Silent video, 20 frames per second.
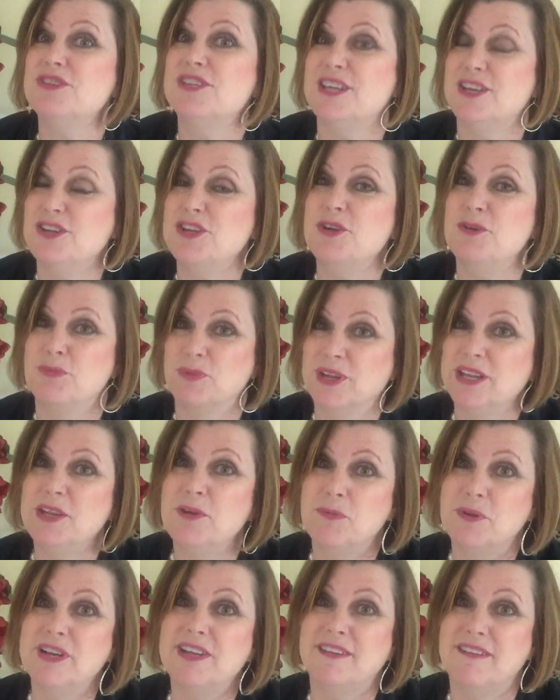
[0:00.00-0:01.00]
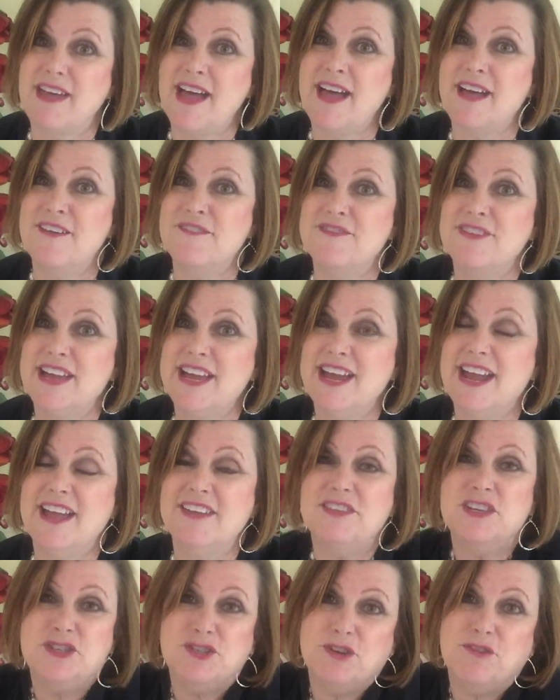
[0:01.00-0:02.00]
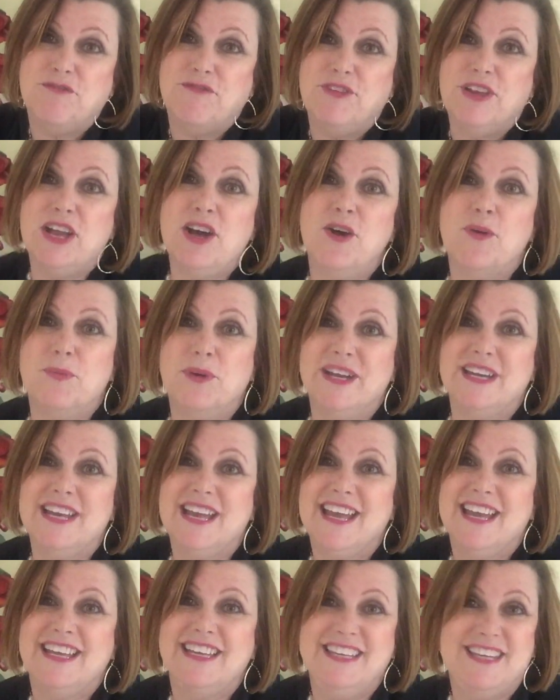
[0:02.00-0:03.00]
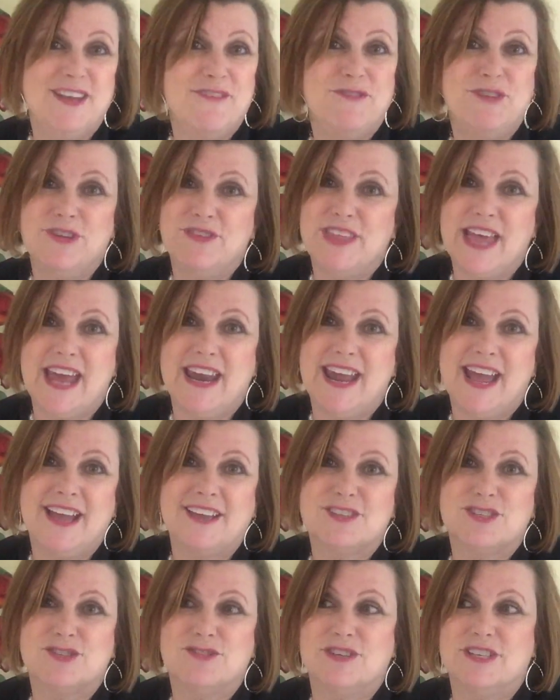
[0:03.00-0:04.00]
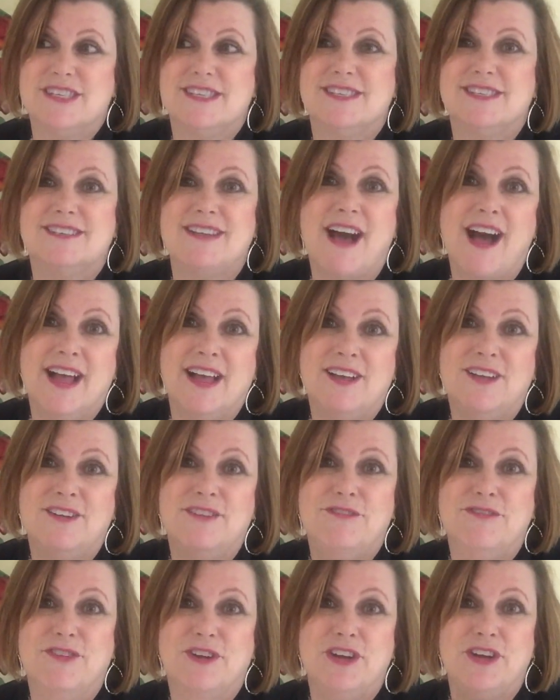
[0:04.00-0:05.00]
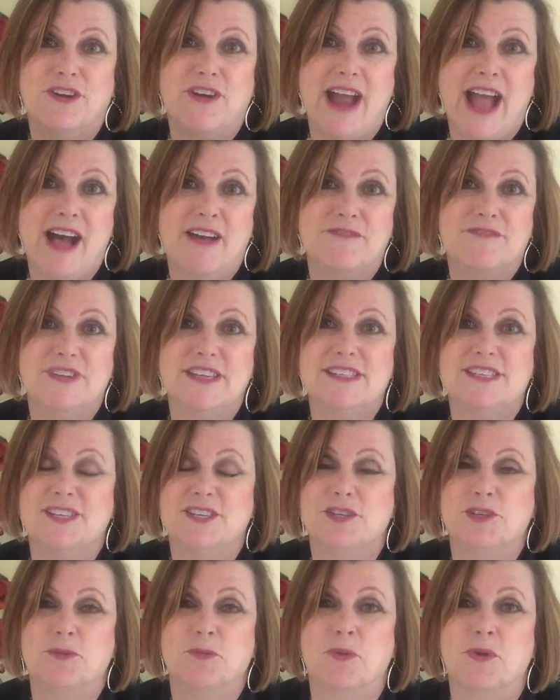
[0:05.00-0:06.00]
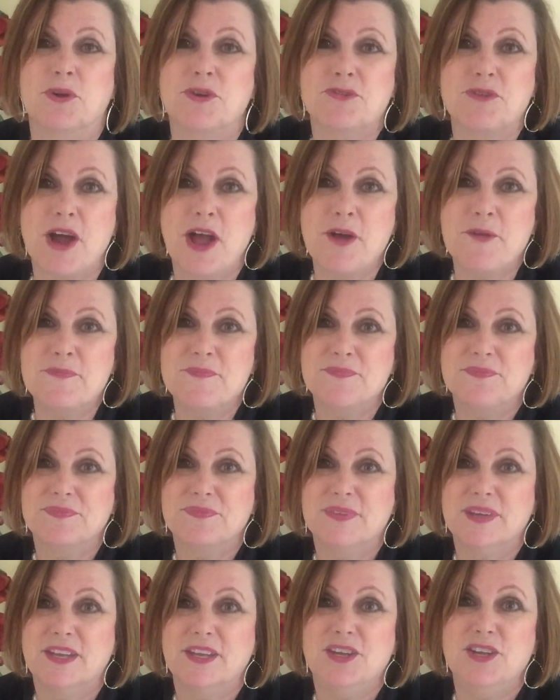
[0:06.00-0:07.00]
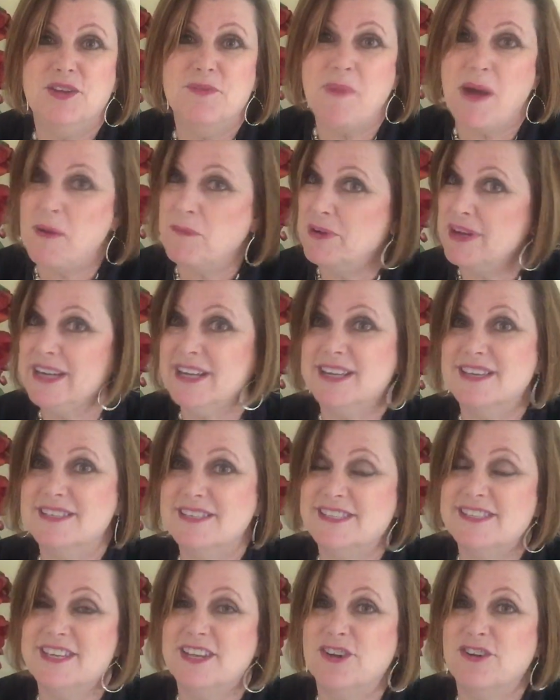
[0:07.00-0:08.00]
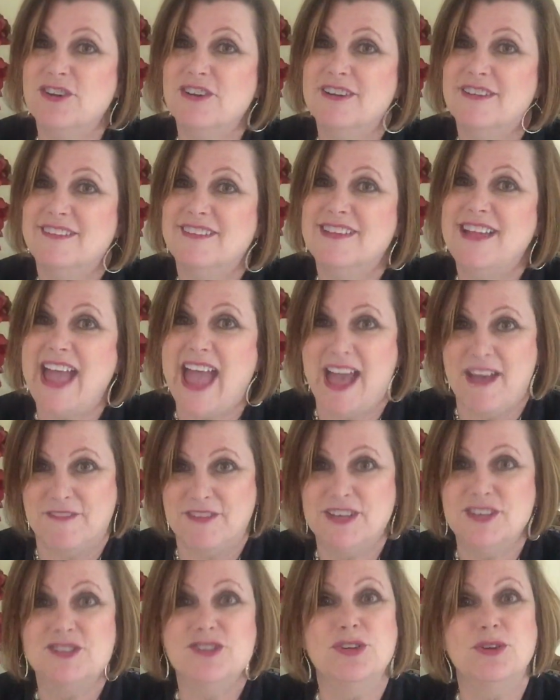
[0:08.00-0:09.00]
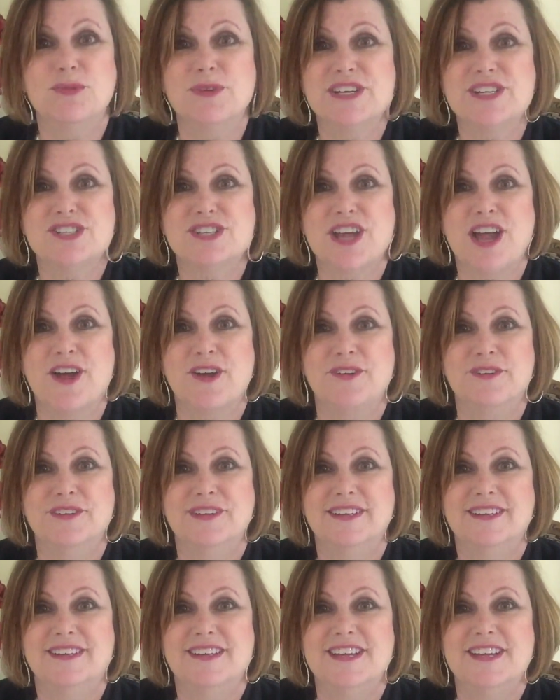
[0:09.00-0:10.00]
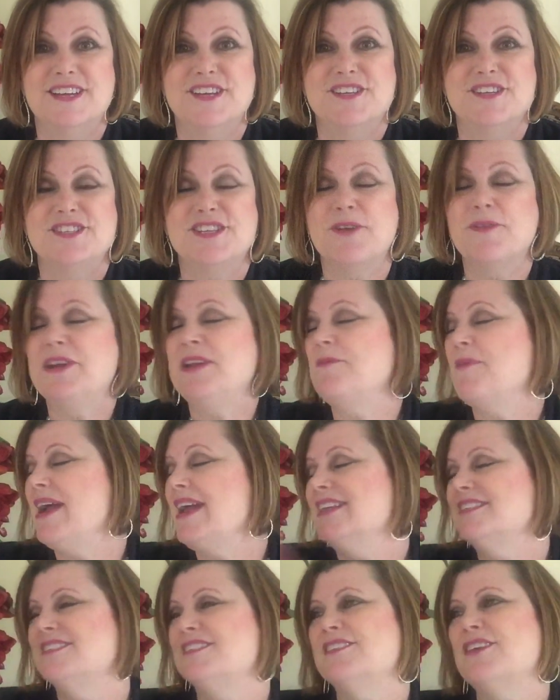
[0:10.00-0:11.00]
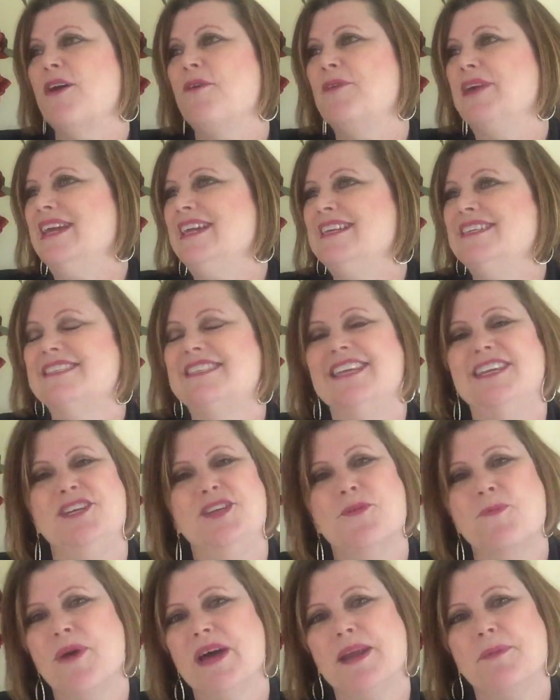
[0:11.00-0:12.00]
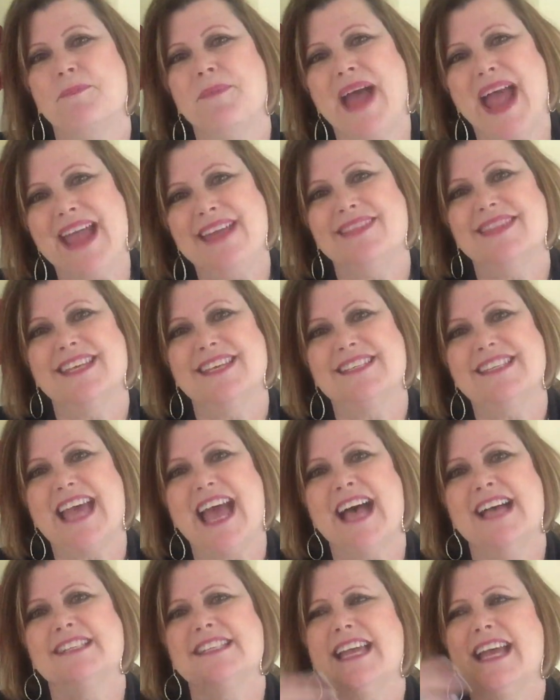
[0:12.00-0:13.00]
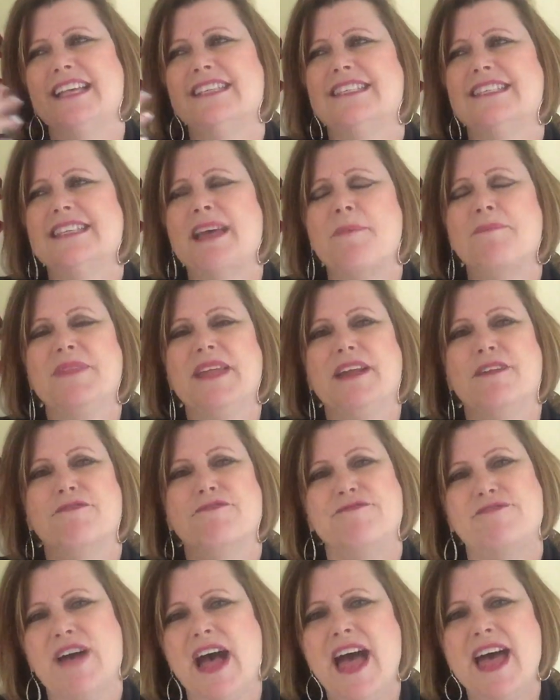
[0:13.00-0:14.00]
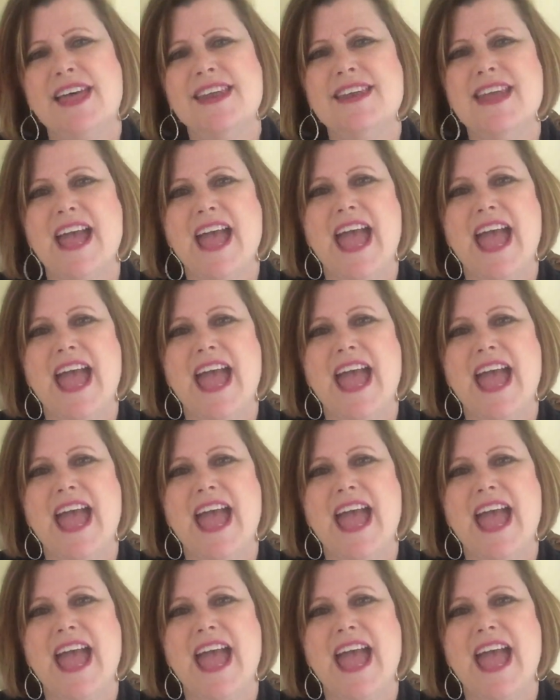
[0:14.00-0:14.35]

that you really would love and that you feel would give you that extra style for your outfits and your wardrobe? You might want to consider having a jewelry show. So anyway, it's so easy. You want to paint this as something fun